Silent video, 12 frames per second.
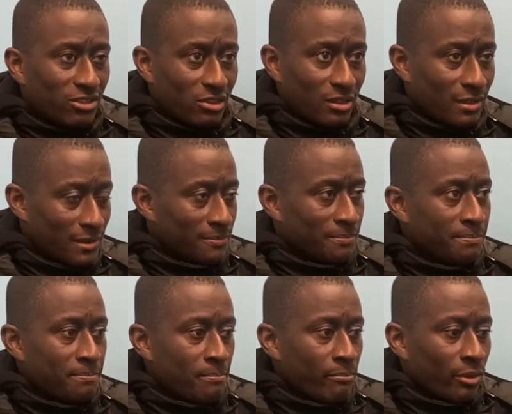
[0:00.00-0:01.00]
to
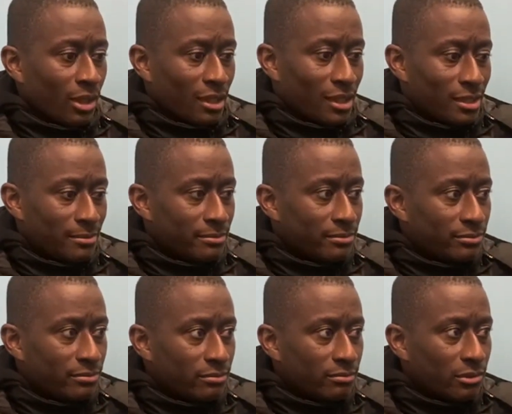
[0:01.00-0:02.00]

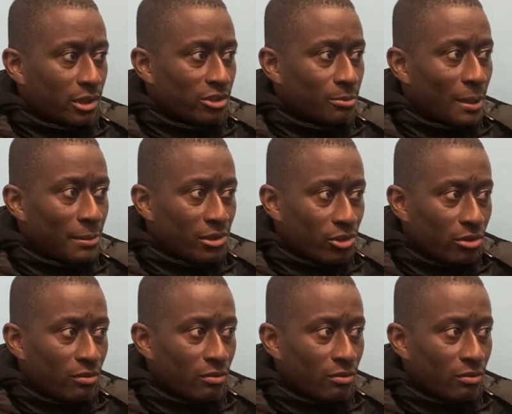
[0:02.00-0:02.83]
to maybe